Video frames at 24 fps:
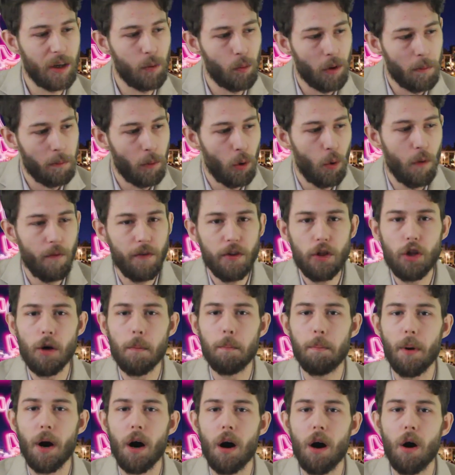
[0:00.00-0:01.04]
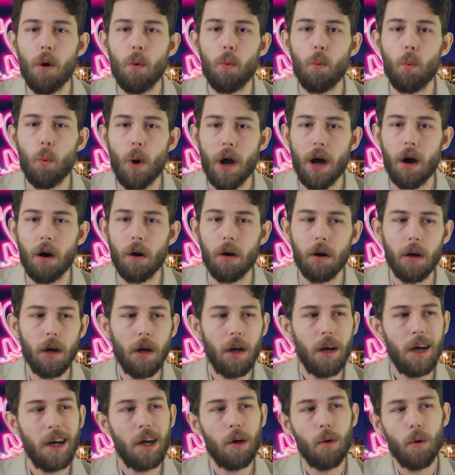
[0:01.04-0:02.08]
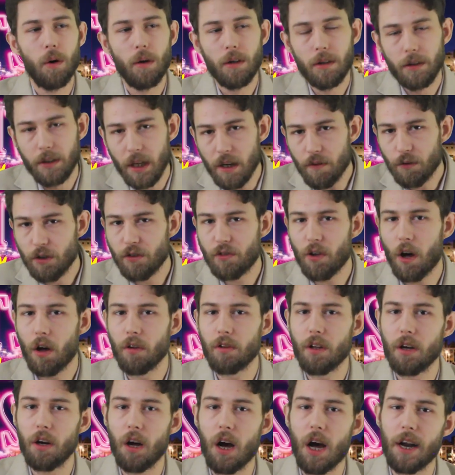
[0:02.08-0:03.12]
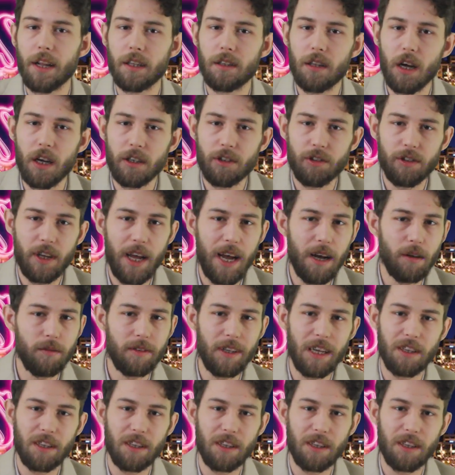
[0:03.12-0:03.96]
We're moving the ball well. Didn't result in a lot of touchdowns.